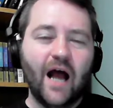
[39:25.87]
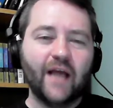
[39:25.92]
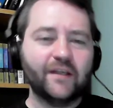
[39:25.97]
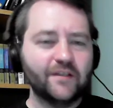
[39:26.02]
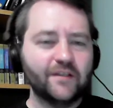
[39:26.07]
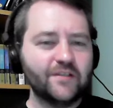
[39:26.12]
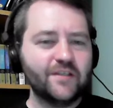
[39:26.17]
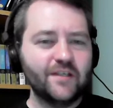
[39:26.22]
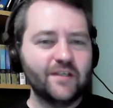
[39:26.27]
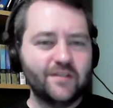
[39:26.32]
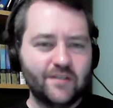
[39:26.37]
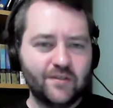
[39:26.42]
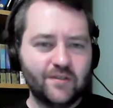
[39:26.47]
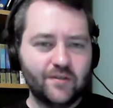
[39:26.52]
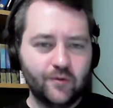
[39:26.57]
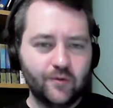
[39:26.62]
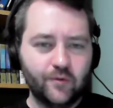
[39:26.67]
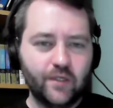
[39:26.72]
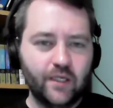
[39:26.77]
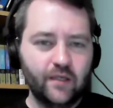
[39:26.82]
could see
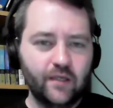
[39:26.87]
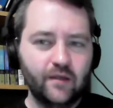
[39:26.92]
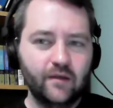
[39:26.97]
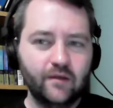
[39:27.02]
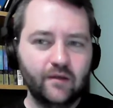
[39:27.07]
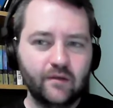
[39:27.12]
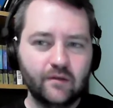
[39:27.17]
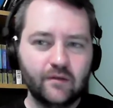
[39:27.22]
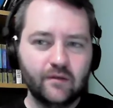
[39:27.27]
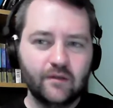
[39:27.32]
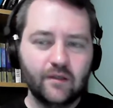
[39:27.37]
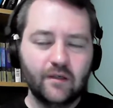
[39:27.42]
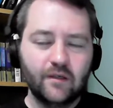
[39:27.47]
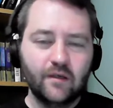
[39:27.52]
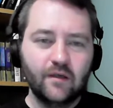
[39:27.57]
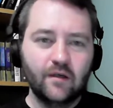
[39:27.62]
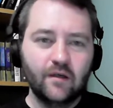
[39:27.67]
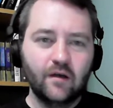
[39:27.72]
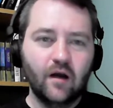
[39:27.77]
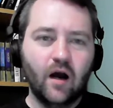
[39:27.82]
Suzuki.
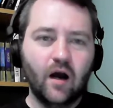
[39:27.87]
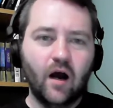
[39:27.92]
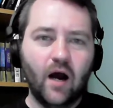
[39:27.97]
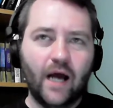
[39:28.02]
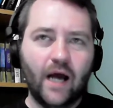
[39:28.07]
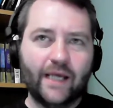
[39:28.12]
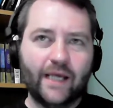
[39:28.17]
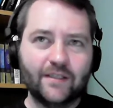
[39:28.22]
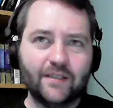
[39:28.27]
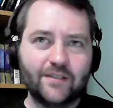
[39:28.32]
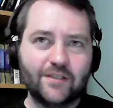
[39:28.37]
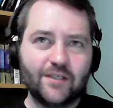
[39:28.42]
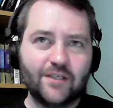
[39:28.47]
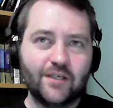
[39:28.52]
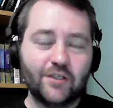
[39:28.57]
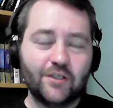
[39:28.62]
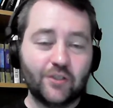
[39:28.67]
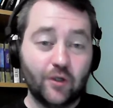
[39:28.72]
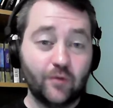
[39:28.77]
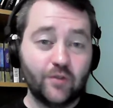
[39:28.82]
I could see
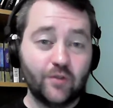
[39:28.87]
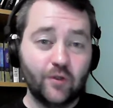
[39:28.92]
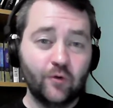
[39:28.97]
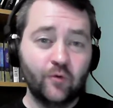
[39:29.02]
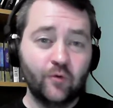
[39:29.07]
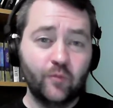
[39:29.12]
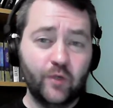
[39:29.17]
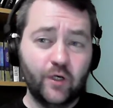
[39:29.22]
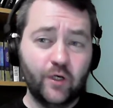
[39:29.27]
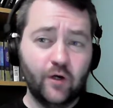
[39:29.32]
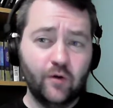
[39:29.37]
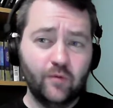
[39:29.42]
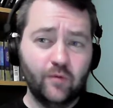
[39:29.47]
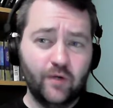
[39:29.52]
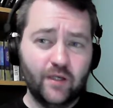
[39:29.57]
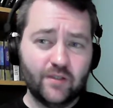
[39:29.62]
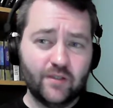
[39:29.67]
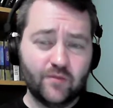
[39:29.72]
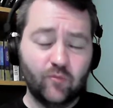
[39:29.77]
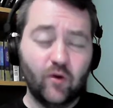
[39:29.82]
Shota Umino
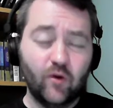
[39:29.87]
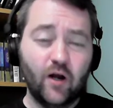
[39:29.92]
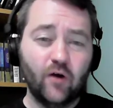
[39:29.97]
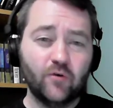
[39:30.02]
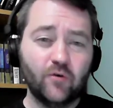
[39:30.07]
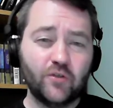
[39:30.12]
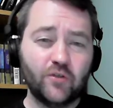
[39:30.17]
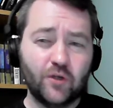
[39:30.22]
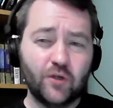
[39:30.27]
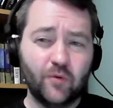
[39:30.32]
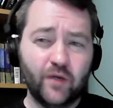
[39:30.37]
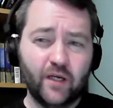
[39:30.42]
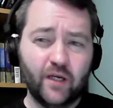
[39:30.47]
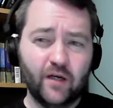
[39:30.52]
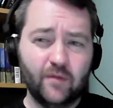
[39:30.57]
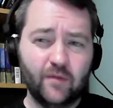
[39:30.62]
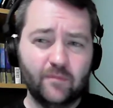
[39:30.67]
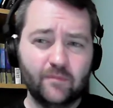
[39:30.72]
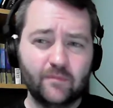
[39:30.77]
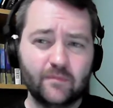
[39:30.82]
as well showing
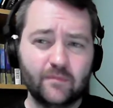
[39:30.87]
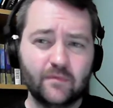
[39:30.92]
up.